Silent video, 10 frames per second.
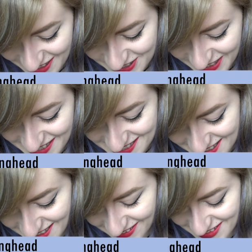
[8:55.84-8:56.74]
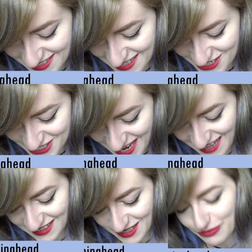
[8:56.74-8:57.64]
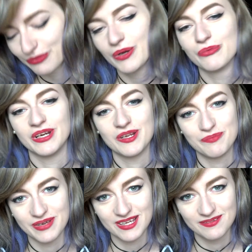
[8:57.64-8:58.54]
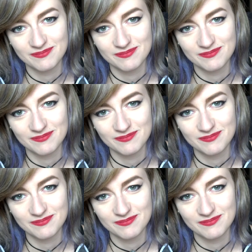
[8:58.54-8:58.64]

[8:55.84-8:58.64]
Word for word: to get a skill slash talent, what would it be?